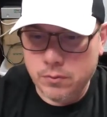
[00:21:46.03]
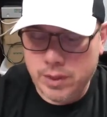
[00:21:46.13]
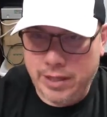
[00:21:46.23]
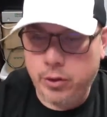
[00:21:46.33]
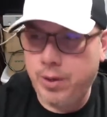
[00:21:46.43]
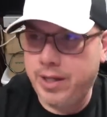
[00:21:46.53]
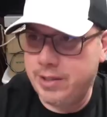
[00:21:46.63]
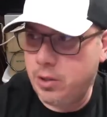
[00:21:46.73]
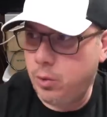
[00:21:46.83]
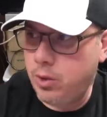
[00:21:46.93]
yeah, the way
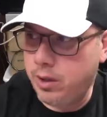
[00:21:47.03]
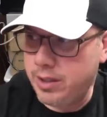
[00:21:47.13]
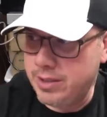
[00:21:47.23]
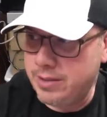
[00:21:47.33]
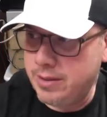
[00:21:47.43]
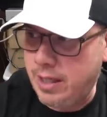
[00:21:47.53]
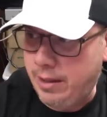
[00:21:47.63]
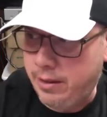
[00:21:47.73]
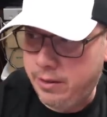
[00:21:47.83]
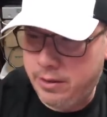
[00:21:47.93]
that's going to work is
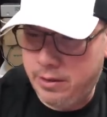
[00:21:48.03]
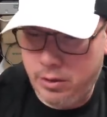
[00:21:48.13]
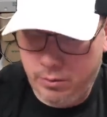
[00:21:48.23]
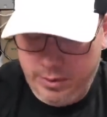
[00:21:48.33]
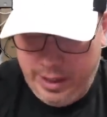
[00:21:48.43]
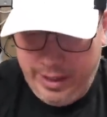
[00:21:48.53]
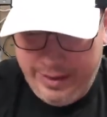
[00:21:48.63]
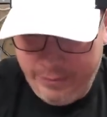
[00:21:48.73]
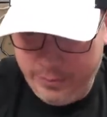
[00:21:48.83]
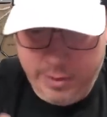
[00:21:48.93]
I'll
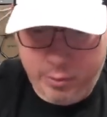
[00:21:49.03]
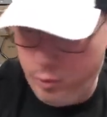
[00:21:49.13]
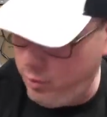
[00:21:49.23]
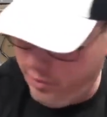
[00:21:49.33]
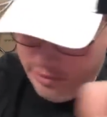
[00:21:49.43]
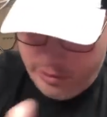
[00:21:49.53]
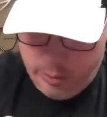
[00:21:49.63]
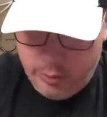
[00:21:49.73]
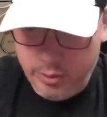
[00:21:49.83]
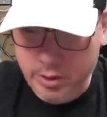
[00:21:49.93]
have them numbered one and
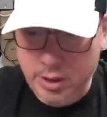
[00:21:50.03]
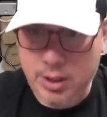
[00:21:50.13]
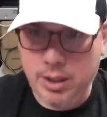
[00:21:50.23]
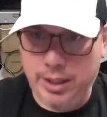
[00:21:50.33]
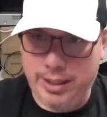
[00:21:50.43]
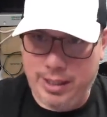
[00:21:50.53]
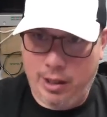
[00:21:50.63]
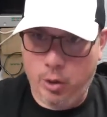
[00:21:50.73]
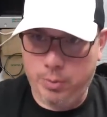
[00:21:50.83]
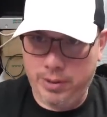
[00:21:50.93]
two, and
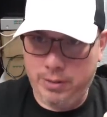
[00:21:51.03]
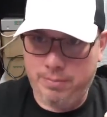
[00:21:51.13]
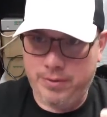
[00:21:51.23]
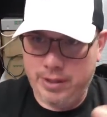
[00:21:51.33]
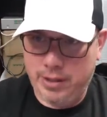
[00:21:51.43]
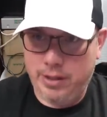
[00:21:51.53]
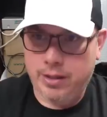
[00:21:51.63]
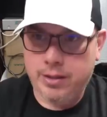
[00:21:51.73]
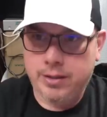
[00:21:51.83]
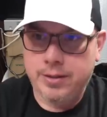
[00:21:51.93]
I'll open up
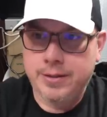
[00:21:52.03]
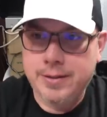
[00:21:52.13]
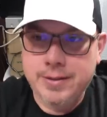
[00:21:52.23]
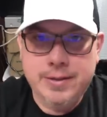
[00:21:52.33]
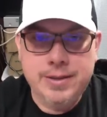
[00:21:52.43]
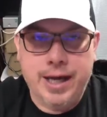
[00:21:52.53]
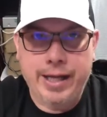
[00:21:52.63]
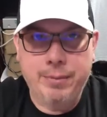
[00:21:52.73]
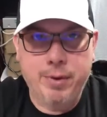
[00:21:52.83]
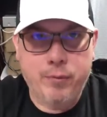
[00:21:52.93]
the
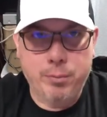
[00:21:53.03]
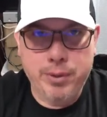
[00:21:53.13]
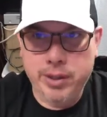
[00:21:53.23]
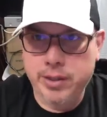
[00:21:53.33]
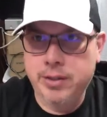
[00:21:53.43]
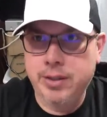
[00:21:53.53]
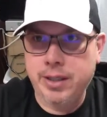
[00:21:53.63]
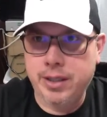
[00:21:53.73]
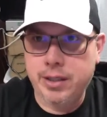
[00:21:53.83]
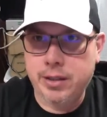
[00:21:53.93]
item up for bid,
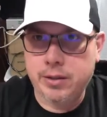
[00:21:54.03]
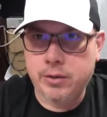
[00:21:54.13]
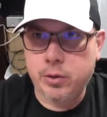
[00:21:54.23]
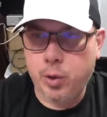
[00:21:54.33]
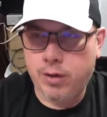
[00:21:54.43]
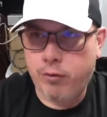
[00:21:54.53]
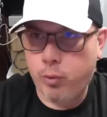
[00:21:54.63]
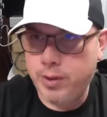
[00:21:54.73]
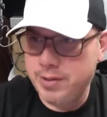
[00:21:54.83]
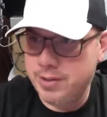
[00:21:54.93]
and whoever
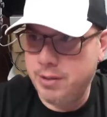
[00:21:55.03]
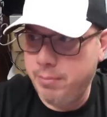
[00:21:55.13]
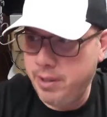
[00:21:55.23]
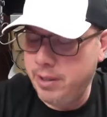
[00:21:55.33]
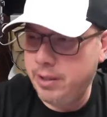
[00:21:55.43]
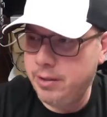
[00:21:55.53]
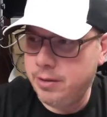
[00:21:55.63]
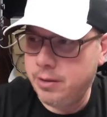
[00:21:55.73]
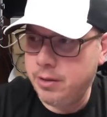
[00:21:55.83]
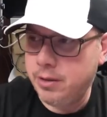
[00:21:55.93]
wins the bid
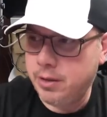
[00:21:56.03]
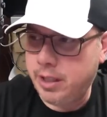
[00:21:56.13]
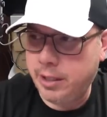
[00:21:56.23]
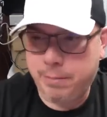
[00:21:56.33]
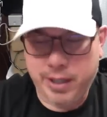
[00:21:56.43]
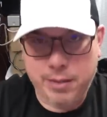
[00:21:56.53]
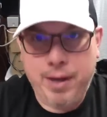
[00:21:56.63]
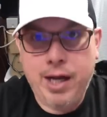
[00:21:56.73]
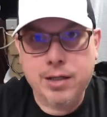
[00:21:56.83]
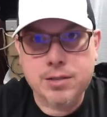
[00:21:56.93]
can pick a
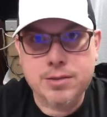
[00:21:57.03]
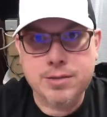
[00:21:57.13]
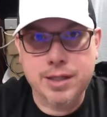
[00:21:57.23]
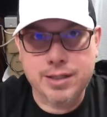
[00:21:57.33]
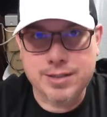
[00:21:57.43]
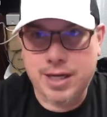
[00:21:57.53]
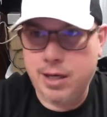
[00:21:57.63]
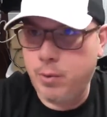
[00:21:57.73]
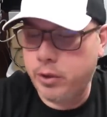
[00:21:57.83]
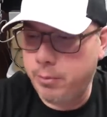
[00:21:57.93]
box. They can say, I
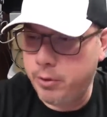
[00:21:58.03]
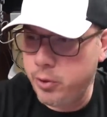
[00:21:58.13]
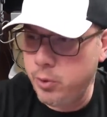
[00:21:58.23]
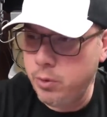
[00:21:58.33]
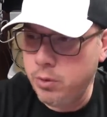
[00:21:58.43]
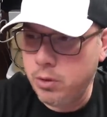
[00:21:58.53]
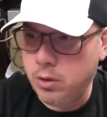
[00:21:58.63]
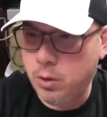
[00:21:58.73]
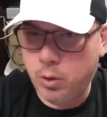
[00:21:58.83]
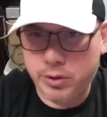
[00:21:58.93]
want number two,
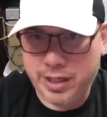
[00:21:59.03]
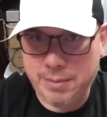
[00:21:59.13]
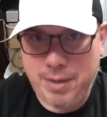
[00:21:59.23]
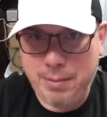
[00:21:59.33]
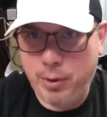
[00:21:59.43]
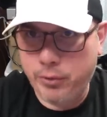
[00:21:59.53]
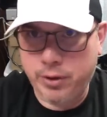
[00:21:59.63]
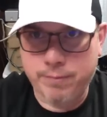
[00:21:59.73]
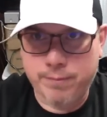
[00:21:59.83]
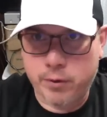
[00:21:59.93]
or they can buy both
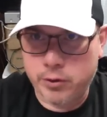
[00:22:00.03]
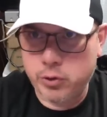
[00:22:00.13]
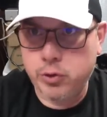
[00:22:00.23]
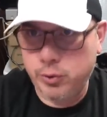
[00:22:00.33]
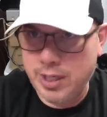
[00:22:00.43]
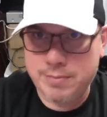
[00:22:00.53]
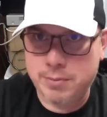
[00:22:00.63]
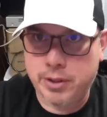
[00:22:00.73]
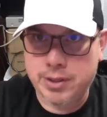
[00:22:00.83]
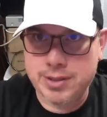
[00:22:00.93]
of them for two times the
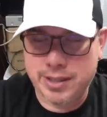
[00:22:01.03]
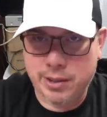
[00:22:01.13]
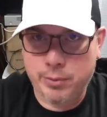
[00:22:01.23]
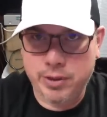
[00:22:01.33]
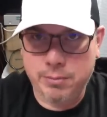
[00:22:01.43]
money. Say they win the